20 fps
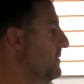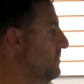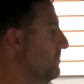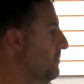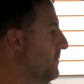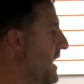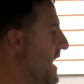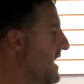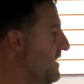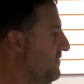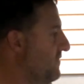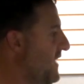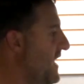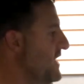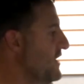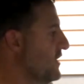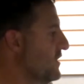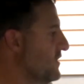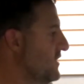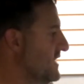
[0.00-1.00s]
modify
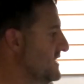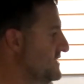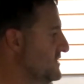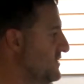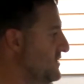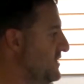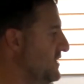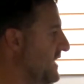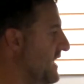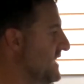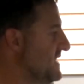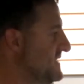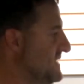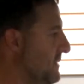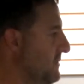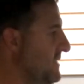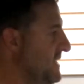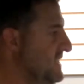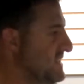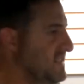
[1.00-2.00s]
your cluster to get
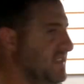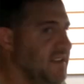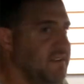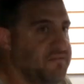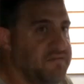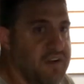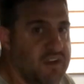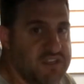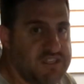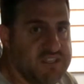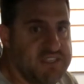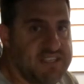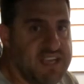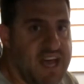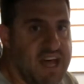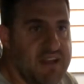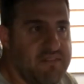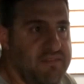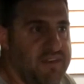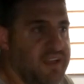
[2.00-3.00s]
some of these neat functions
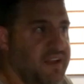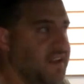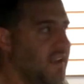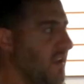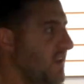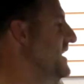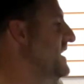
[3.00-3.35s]
out of it.